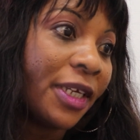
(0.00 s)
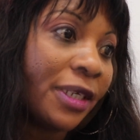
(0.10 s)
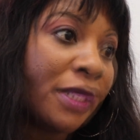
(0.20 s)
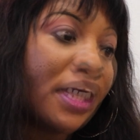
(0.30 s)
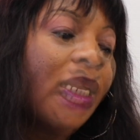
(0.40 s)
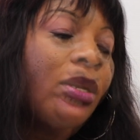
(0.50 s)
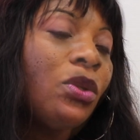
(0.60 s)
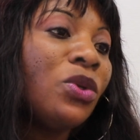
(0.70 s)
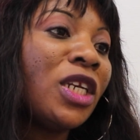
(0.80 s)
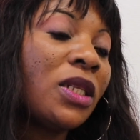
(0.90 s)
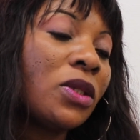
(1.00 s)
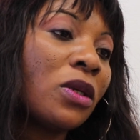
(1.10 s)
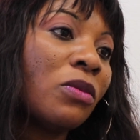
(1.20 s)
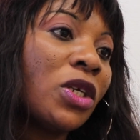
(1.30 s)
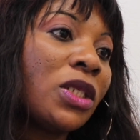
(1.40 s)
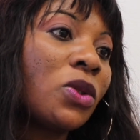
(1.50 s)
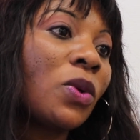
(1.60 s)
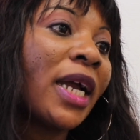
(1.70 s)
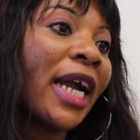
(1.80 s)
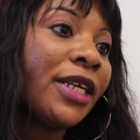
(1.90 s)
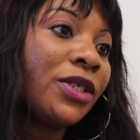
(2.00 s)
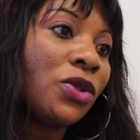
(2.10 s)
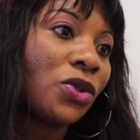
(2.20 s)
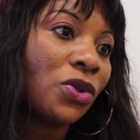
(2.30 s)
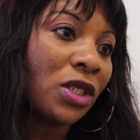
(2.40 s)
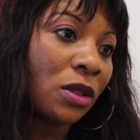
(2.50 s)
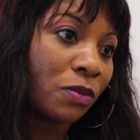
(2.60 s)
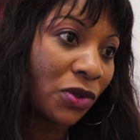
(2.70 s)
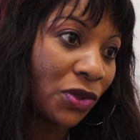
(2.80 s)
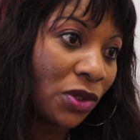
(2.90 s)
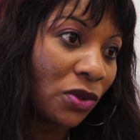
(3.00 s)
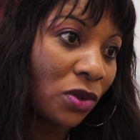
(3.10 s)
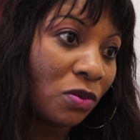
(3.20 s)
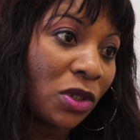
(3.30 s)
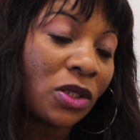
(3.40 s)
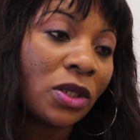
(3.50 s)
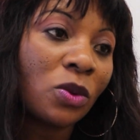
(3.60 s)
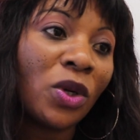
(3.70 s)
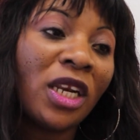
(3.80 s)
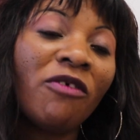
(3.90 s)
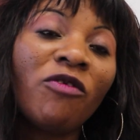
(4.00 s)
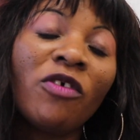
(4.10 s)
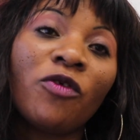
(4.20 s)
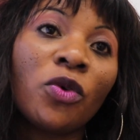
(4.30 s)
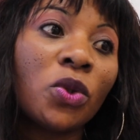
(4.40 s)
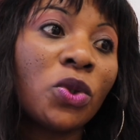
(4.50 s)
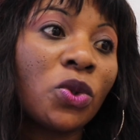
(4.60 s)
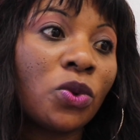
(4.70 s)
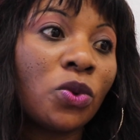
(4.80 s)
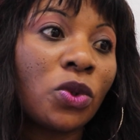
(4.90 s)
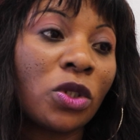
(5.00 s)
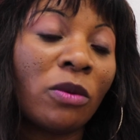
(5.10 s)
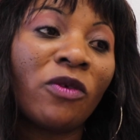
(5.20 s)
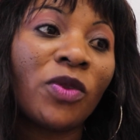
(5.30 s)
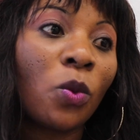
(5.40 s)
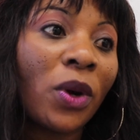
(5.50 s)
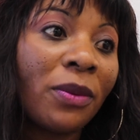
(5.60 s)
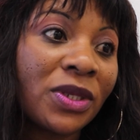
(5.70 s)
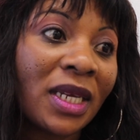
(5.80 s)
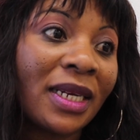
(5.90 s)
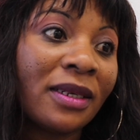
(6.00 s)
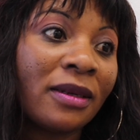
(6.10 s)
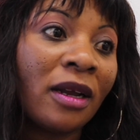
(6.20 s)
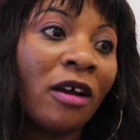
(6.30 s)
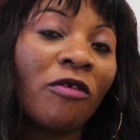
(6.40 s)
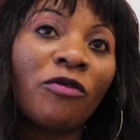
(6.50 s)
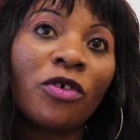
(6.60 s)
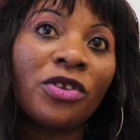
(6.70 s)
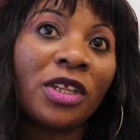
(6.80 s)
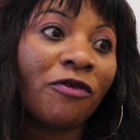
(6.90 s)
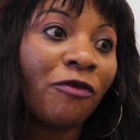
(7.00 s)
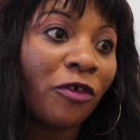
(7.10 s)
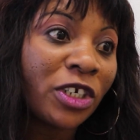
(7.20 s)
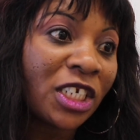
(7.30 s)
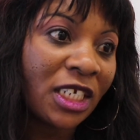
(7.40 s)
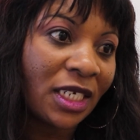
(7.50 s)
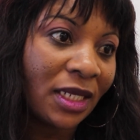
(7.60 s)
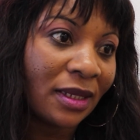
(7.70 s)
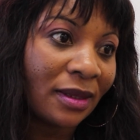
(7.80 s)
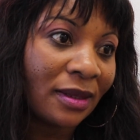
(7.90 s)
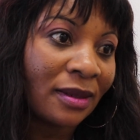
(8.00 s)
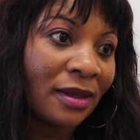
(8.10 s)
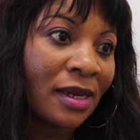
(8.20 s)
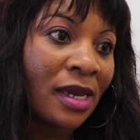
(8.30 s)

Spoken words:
in. But then you need somebody to guide you through this procedure, because even if you go to some of the websites for the funding agents,